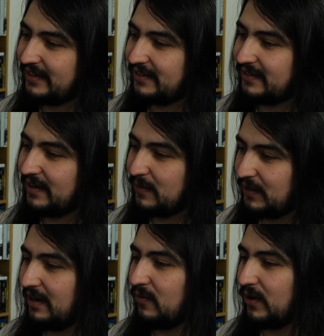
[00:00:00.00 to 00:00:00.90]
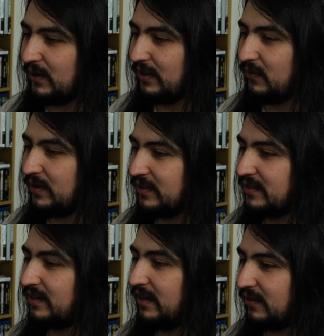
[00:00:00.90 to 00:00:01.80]
This is Everything Everywhere All at
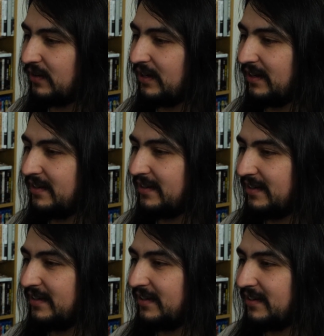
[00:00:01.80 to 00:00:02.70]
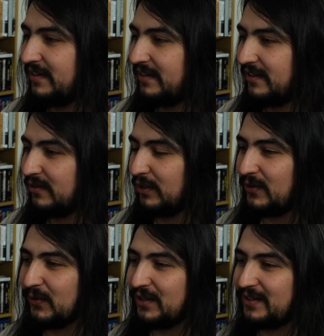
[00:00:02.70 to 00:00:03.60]
Once, hell yeah. Really
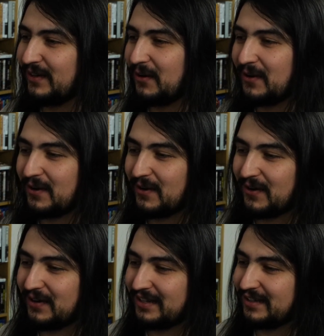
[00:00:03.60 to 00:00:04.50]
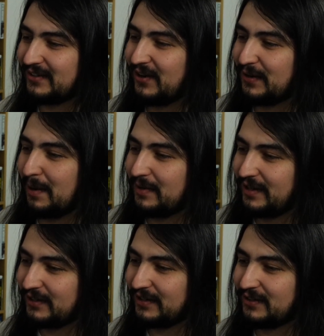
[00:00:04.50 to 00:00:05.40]
cool to see RRR get a song
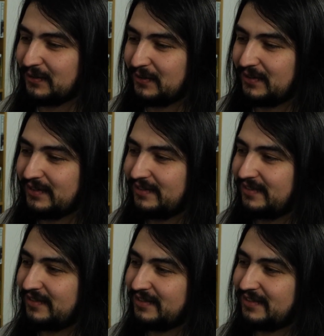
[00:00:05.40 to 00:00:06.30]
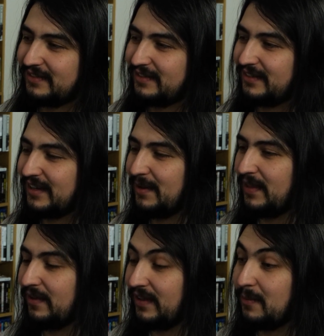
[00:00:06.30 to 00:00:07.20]
nomination too.
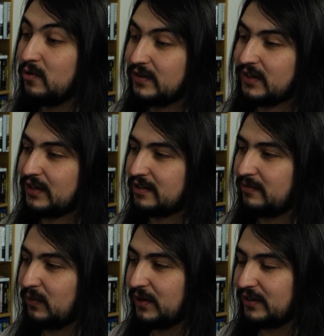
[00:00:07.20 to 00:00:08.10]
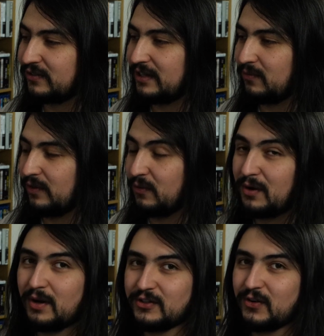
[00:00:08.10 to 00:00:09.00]
That movie's awesome. If you want to
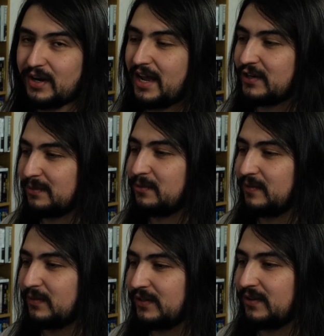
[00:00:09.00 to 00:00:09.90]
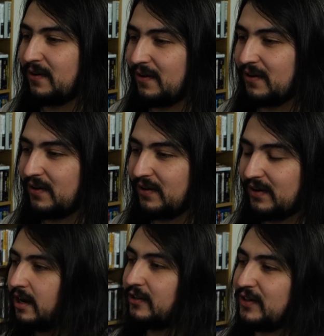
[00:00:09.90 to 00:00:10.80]
watch a great action movie, watch RRR.
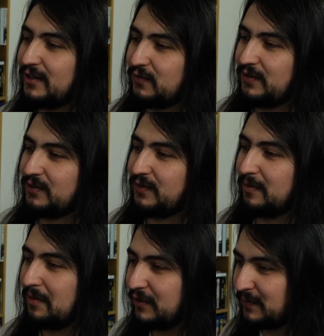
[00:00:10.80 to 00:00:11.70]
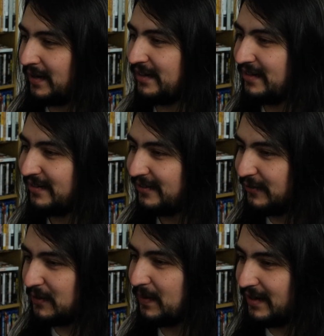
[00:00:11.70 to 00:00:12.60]
International feature film, Holy Spider,
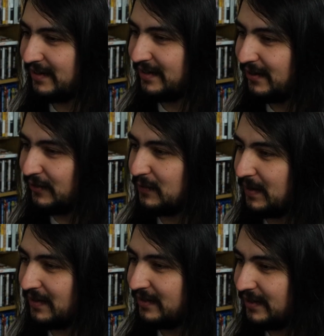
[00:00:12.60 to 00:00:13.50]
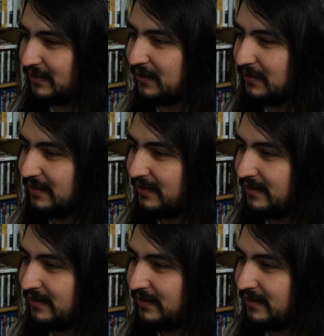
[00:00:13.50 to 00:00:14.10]
let's go.